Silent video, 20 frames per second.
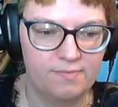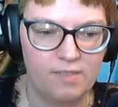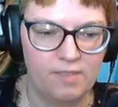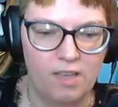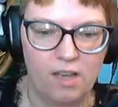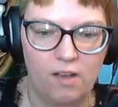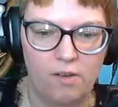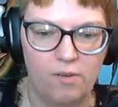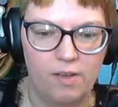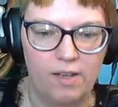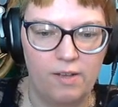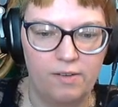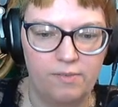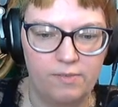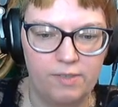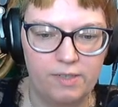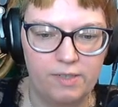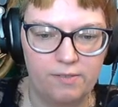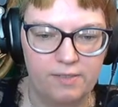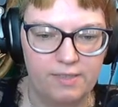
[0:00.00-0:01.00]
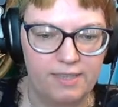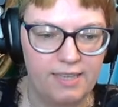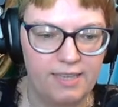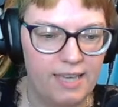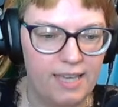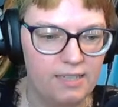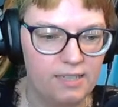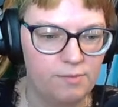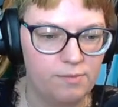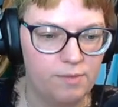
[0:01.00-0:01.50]
Oh, and we don't want
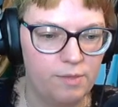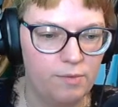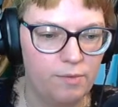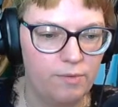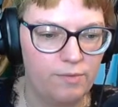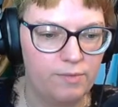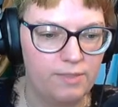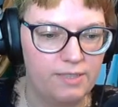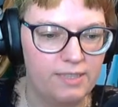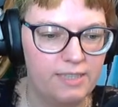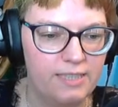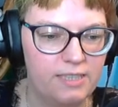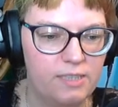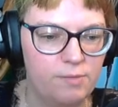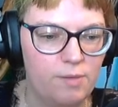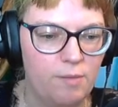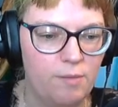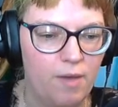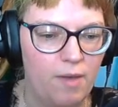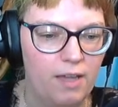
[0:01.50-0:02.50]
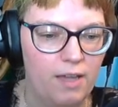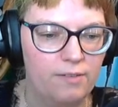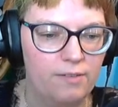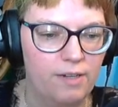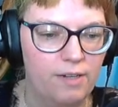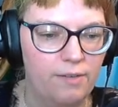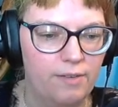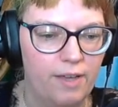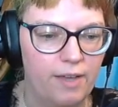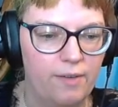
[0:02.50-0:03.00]
that to be, we want this to be mono.
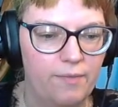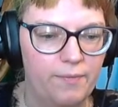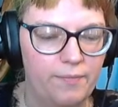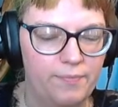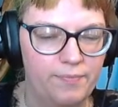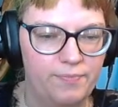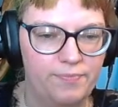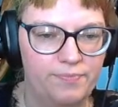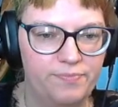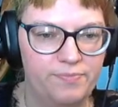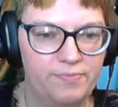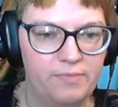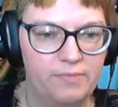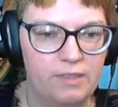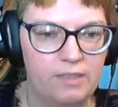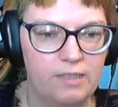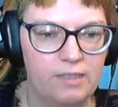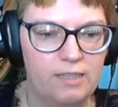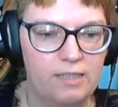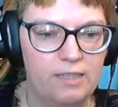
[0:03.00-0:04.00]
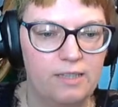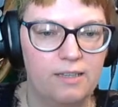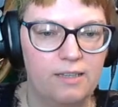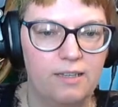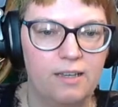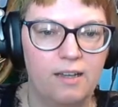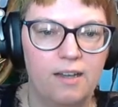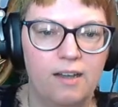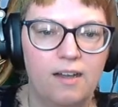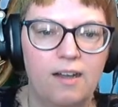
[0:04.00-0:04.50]
Here we go.
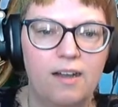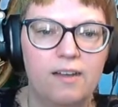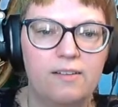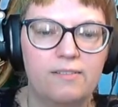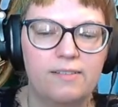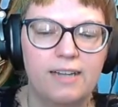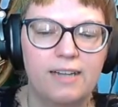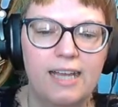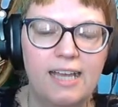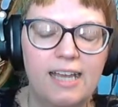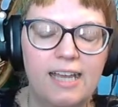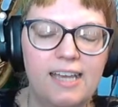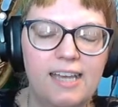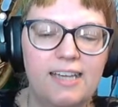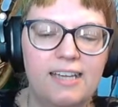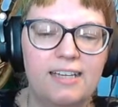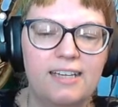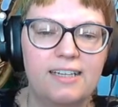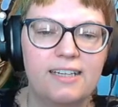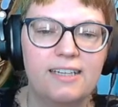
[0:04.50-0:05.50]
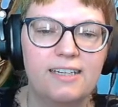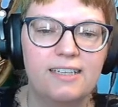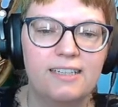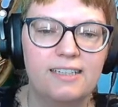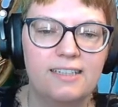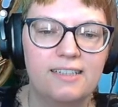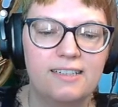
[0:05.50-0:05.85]
All right.